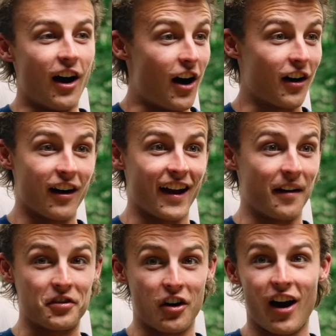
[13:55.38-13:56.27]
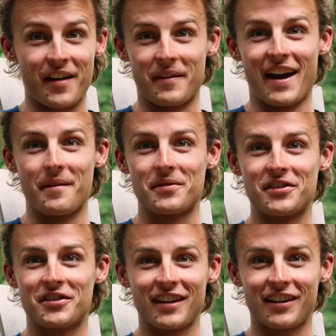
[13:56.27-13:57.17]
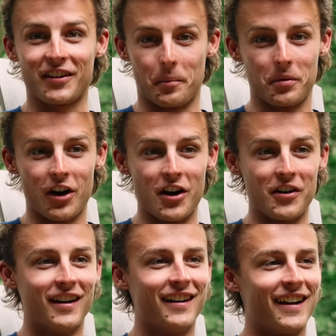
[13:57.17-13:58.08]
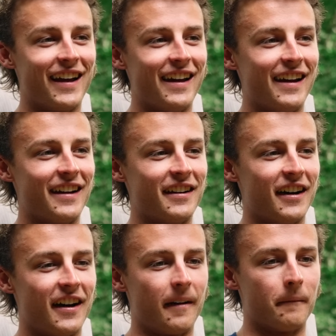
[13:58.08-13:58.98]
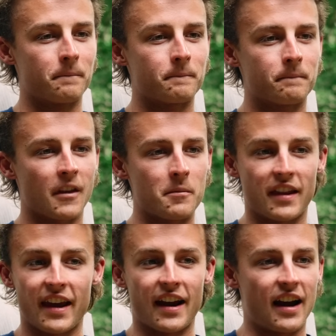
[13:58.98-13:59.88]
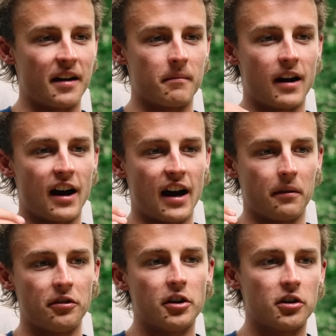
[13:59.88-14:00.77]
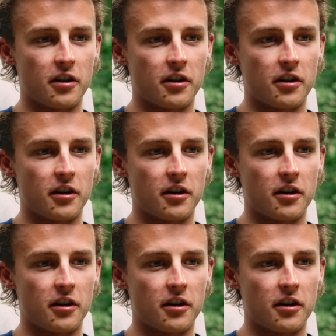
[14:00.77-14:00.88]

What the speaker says: all right, I'm trying. My hamstrings are like going to blow. And, but again, I'm still